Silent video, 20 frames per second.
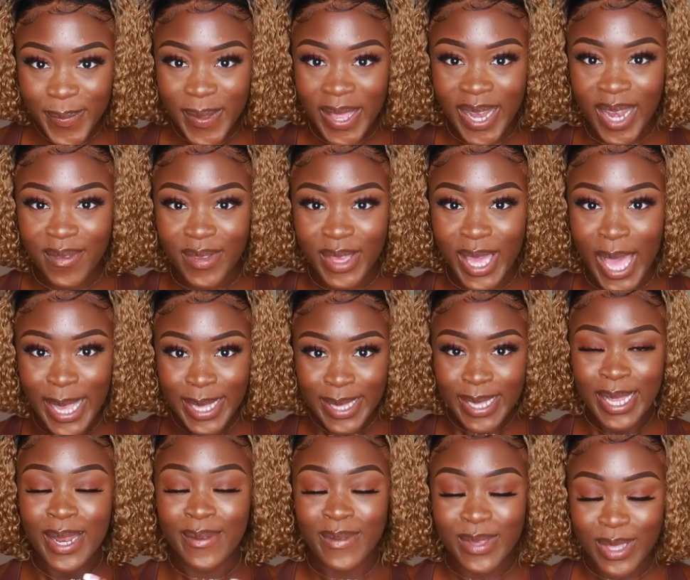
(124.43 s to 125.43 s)
I love you guys,
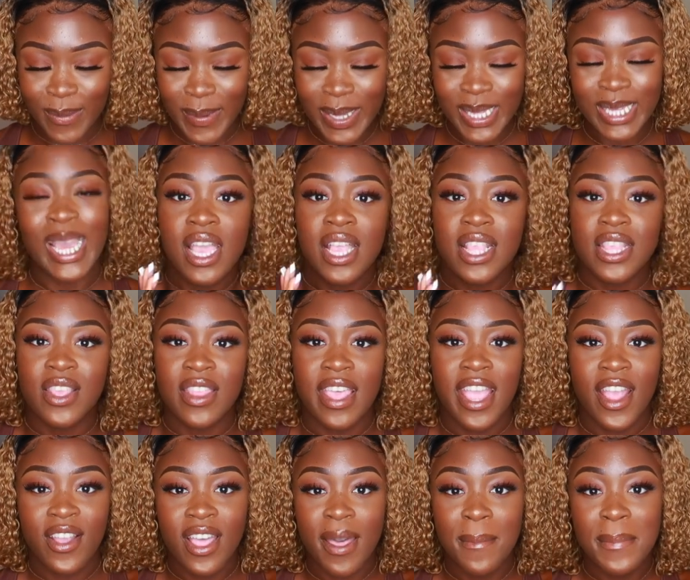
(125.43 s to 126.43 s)
I love you so much. So the
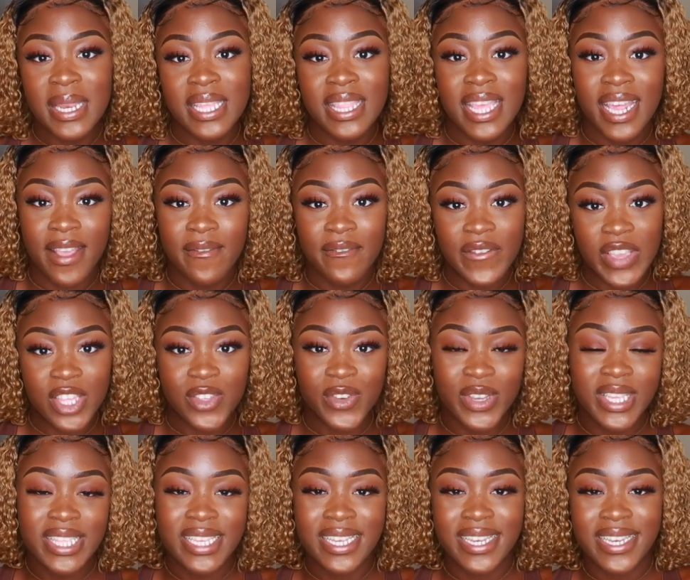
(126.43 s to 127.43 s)
hair company that I'm
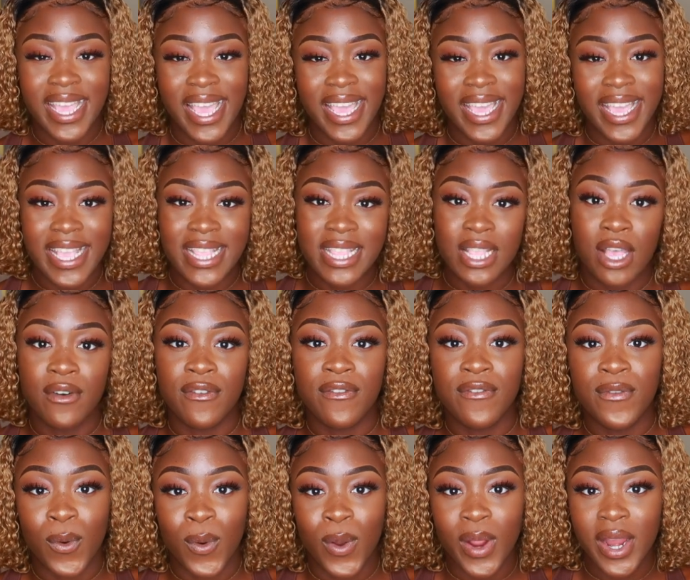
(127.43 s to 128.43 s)
featuring today is
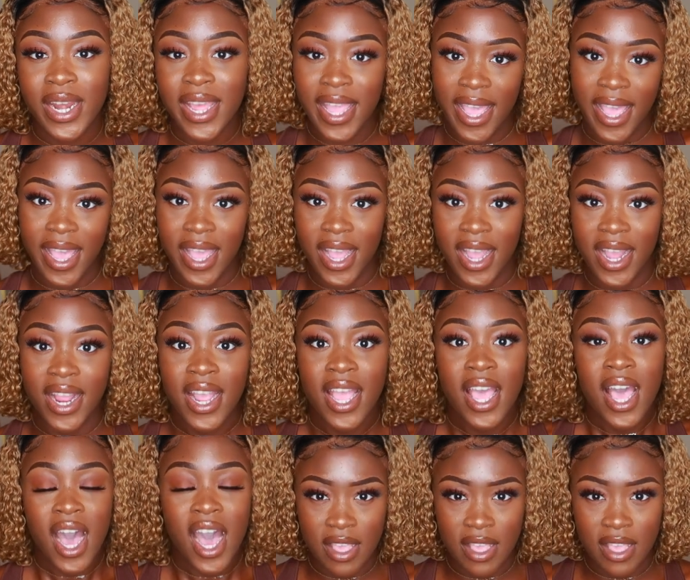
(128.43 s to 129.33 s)
Affordhair.